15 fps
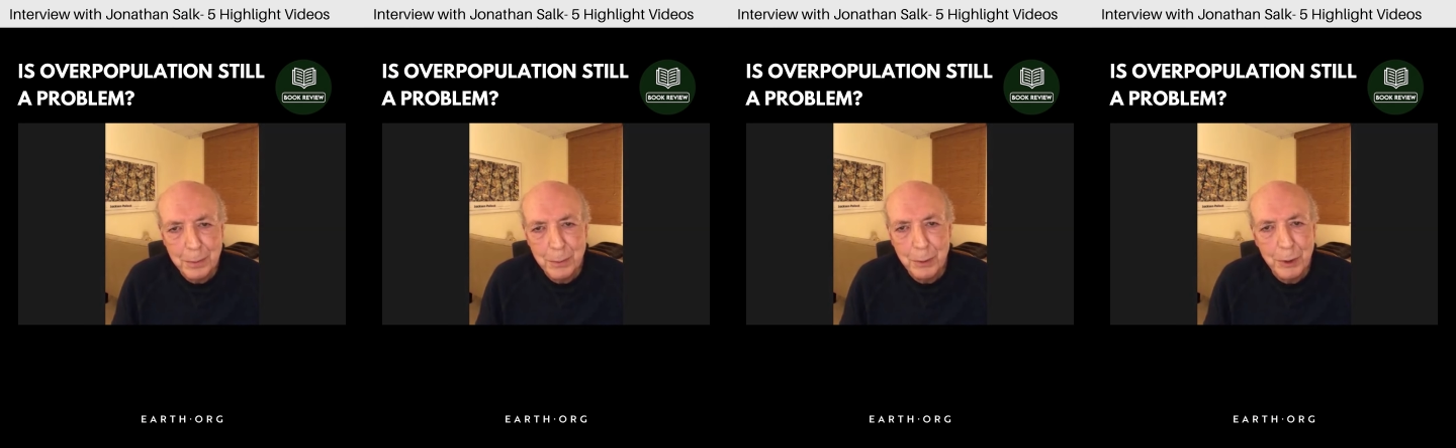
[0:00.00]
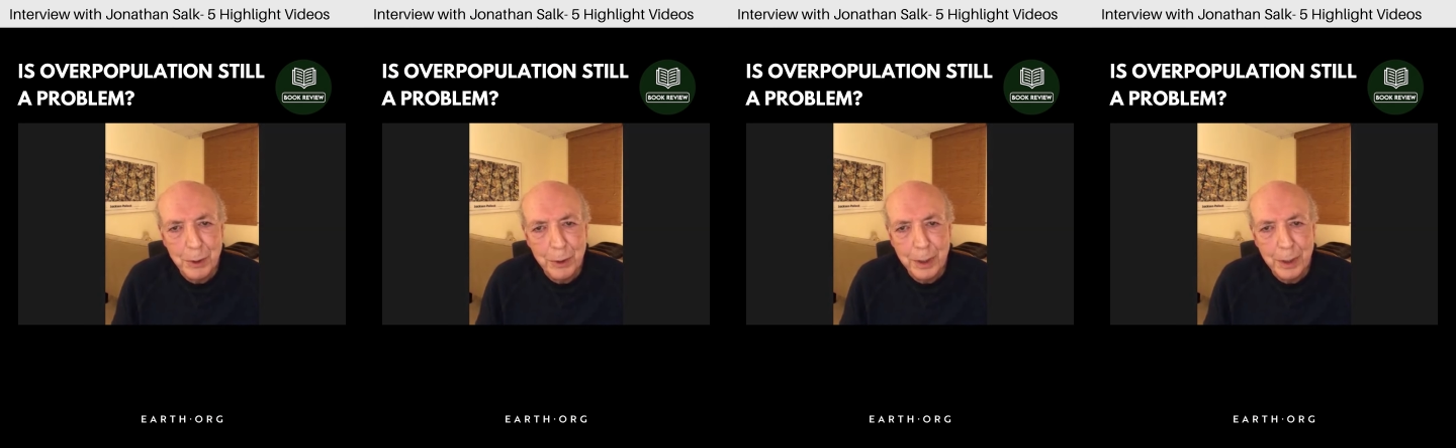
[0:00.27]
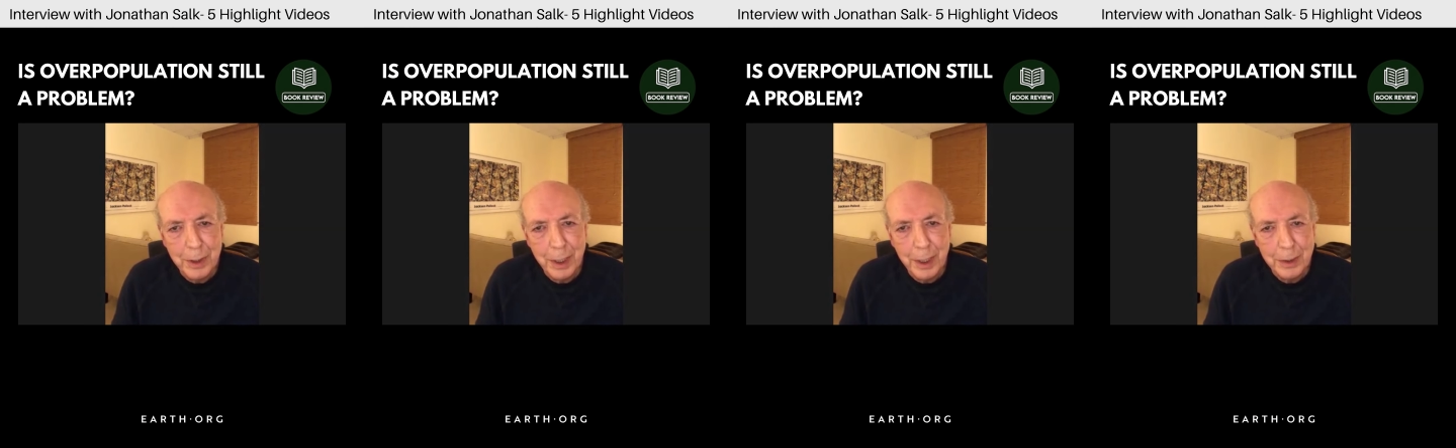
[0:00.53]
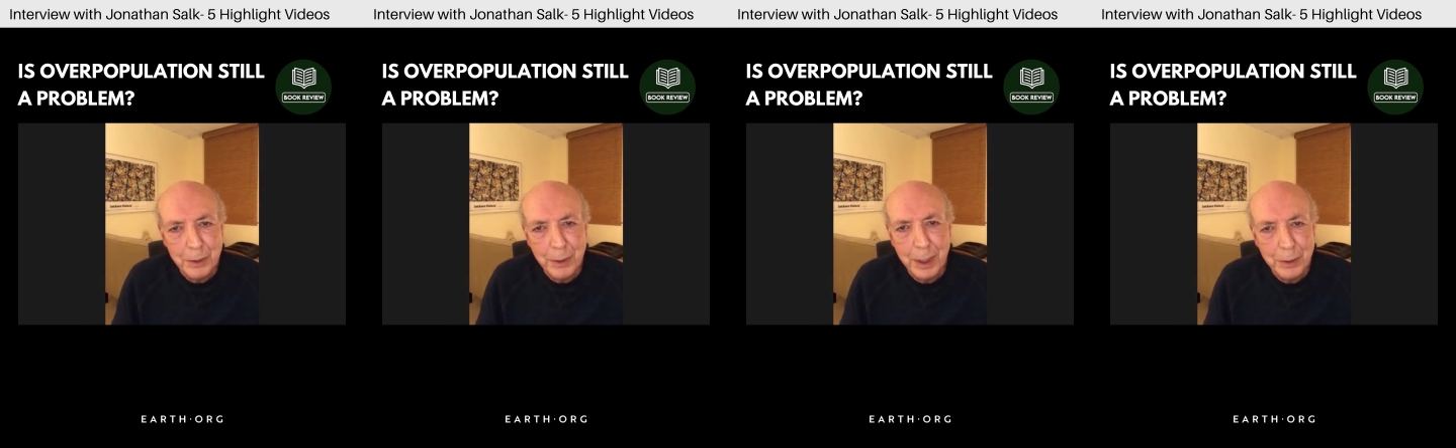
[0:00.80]
but we look at
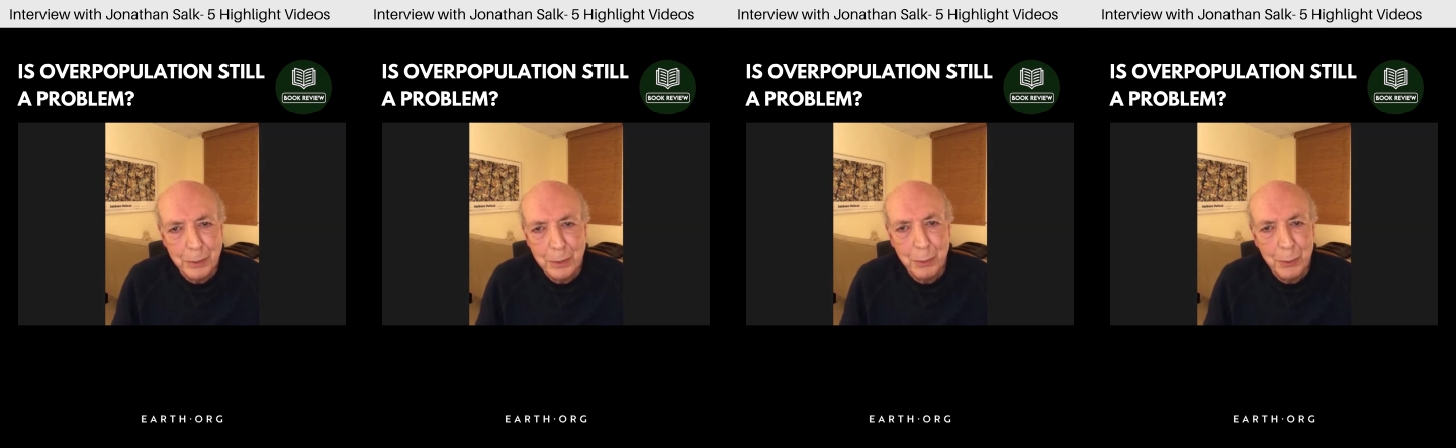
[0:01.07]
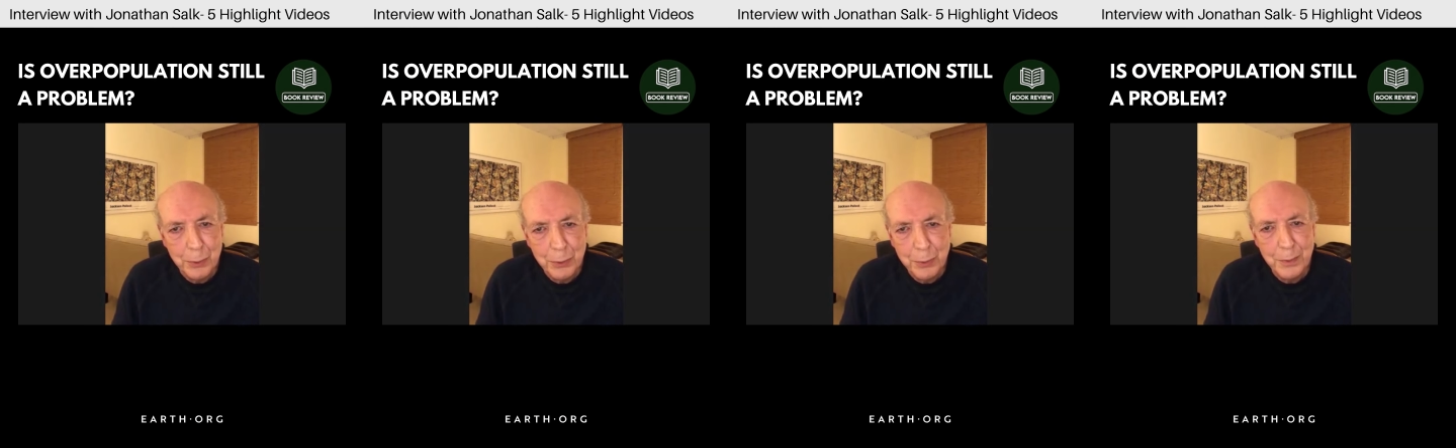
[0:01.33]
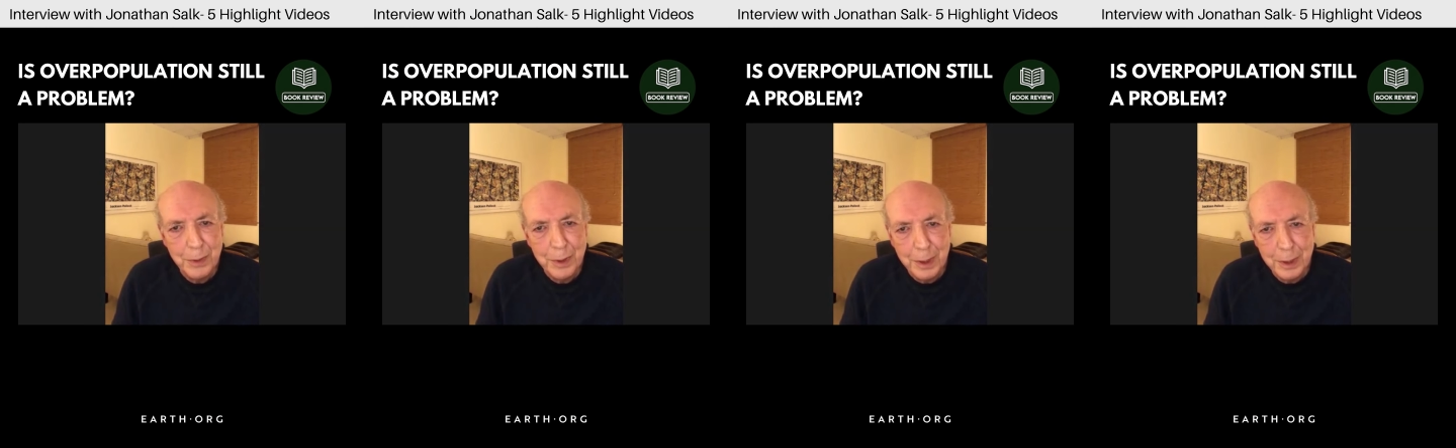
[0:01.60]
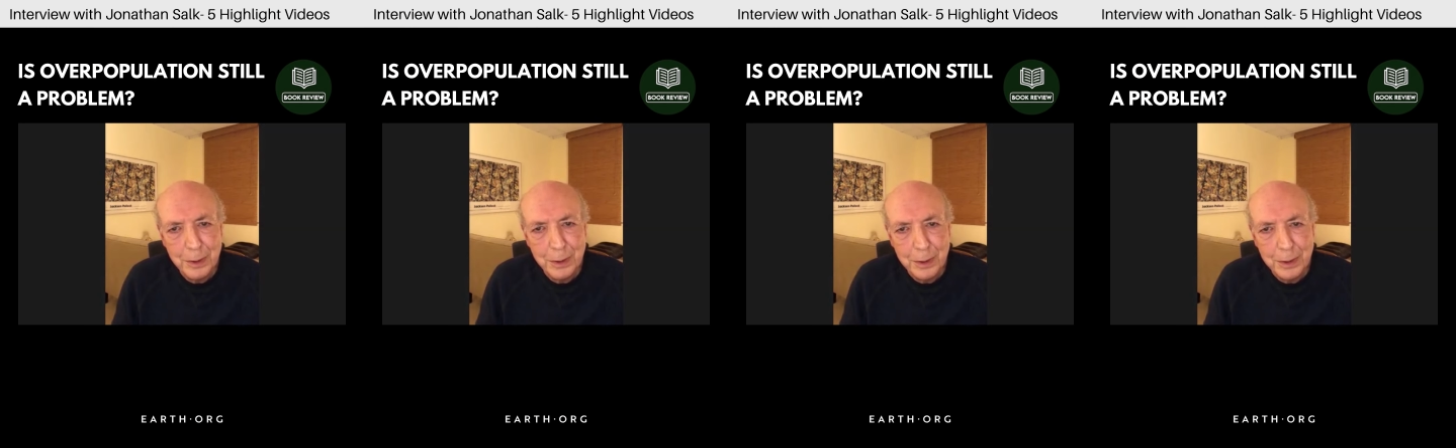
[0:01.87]
trying to improve
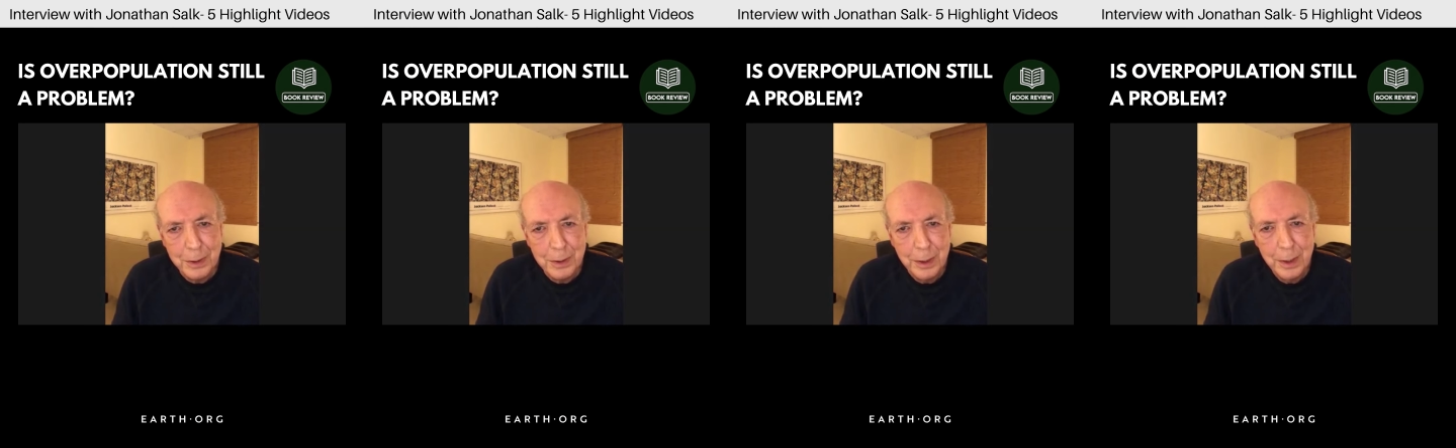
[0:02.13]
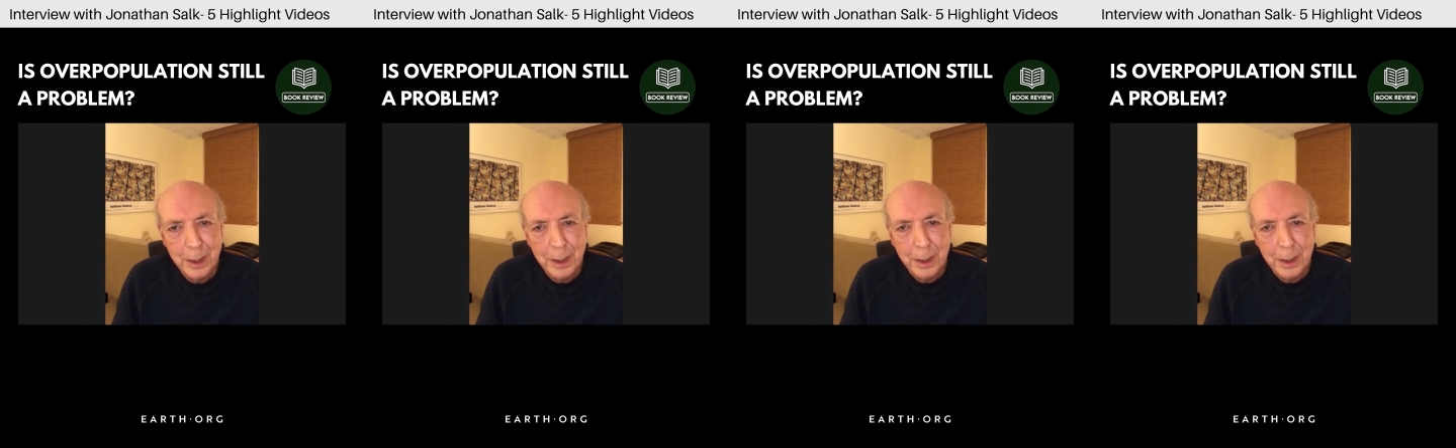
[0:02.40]
conditions